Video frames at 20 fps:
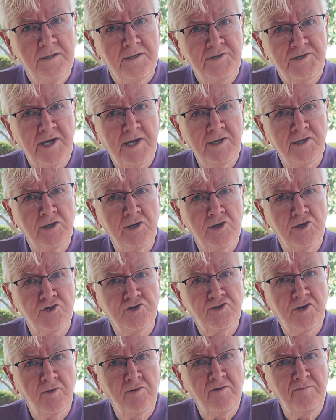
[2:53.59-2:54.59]
taken
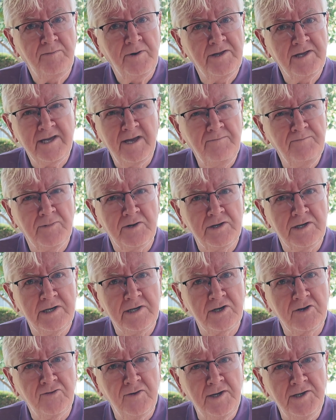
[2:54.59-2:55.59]
control of by the government
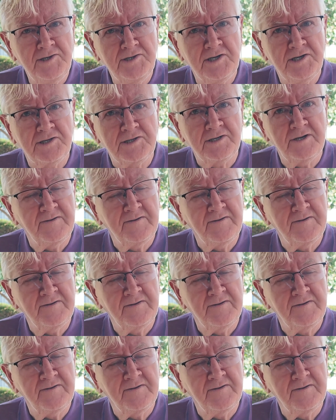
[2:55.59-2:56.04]
in a crisis?